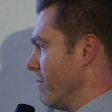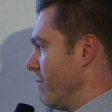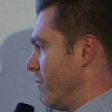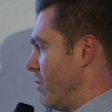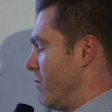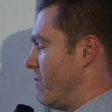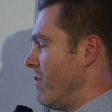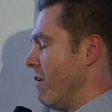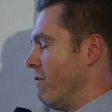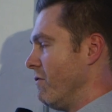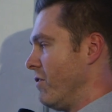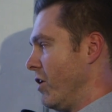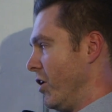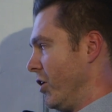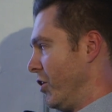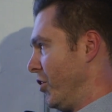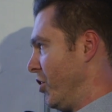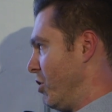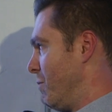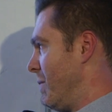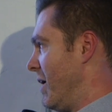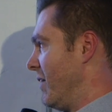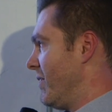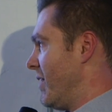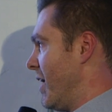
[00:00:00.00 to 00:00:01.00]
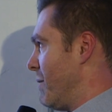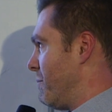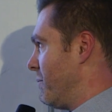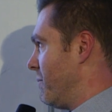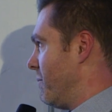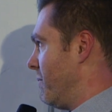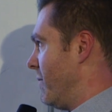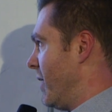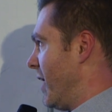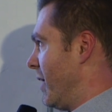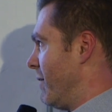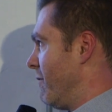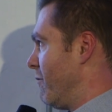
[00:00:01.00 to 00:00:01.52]
We felt very good about that
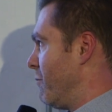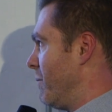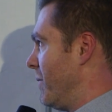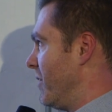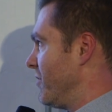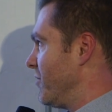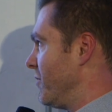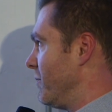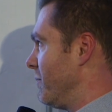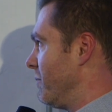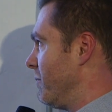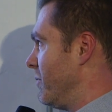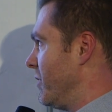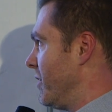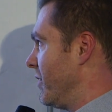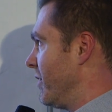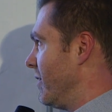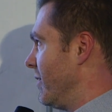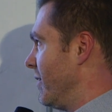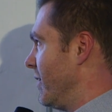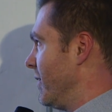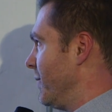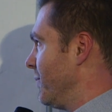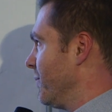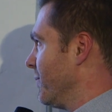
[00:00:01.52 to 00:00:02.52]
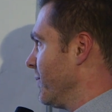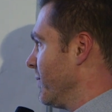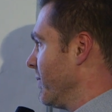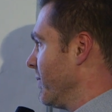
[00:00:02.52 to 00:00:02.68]
information particularly.